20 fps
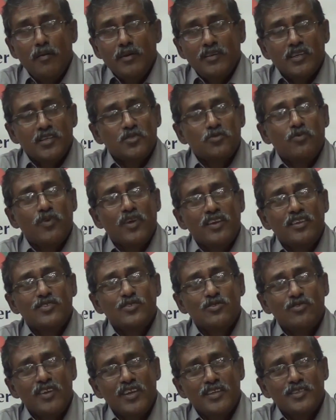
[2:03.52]
And that's very
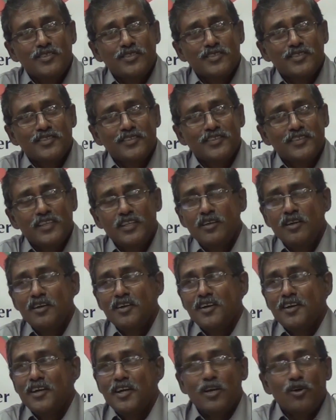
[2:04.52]
strange.
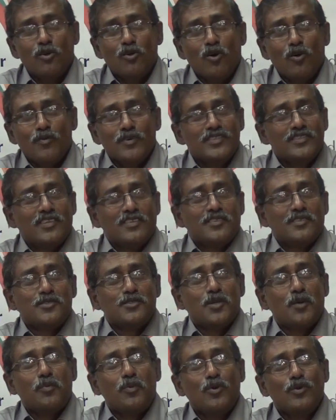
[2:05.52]
Economics
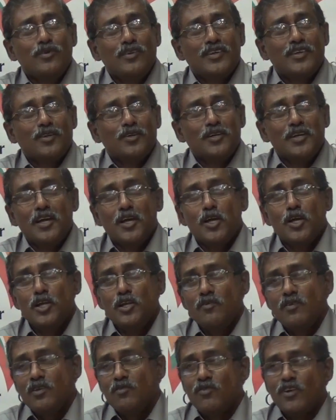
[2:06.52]
doesn't support it.
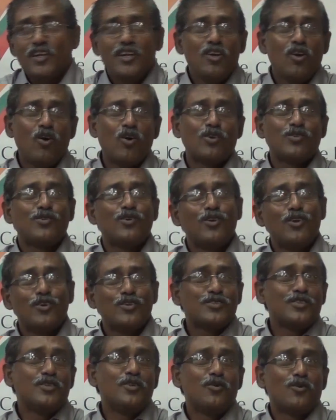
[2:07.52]
Even very
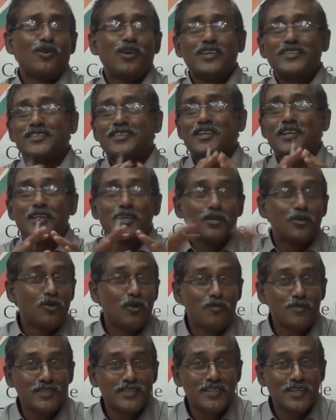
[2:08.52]
orthodox neoclassical
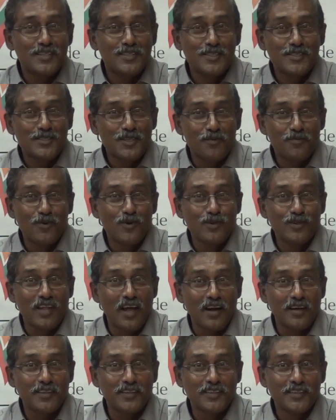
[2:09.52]
economics doesn't support
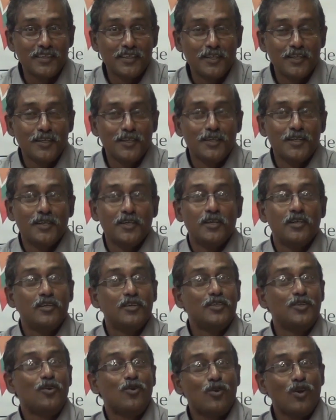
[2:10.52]
that.
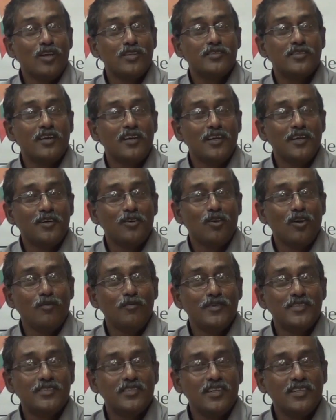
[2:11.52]
Neoclassical
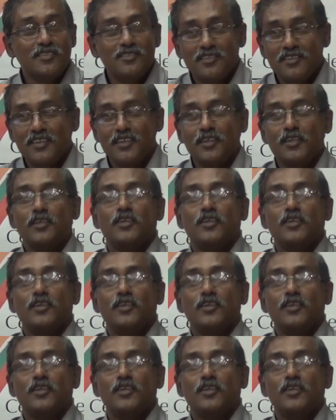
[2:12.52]
economics says,